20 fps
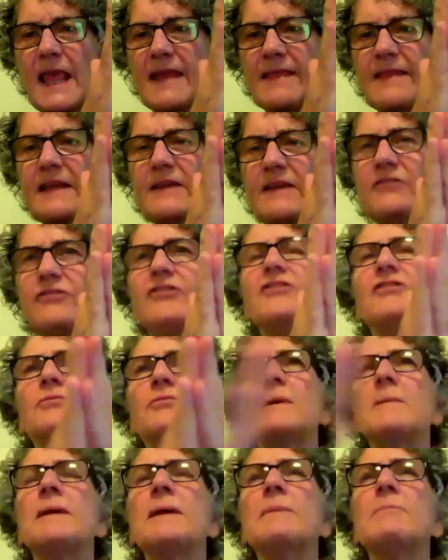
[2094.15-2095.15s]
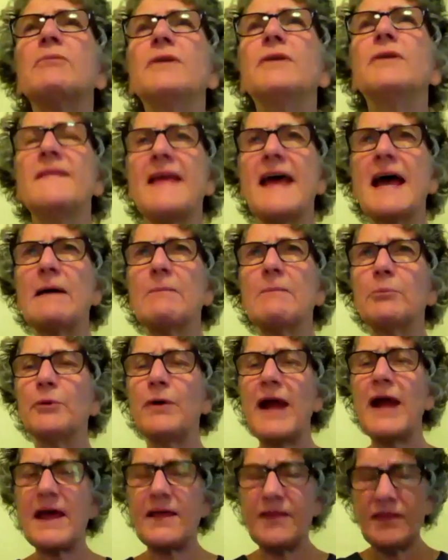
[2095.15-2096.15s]
And then just remembering that
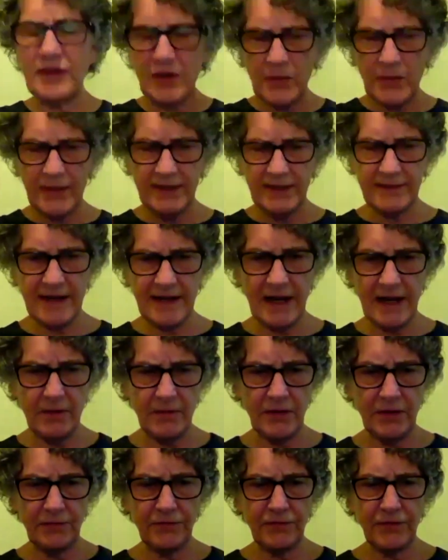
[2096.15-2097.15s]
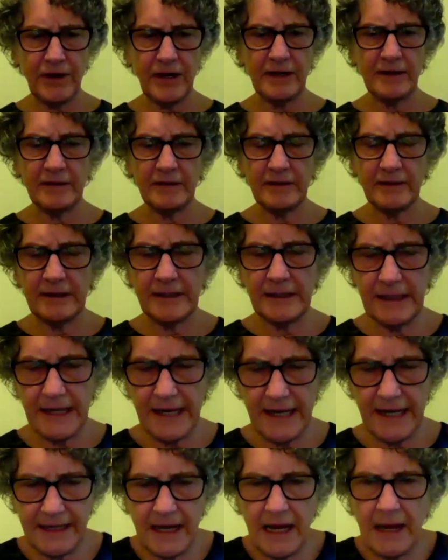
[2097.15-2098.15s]
breath going down the front
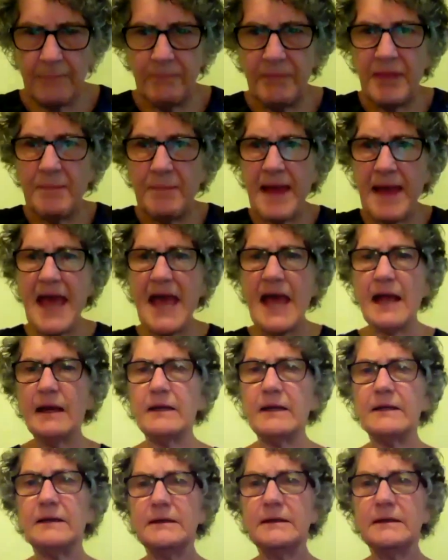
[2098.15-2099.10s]
and up the back.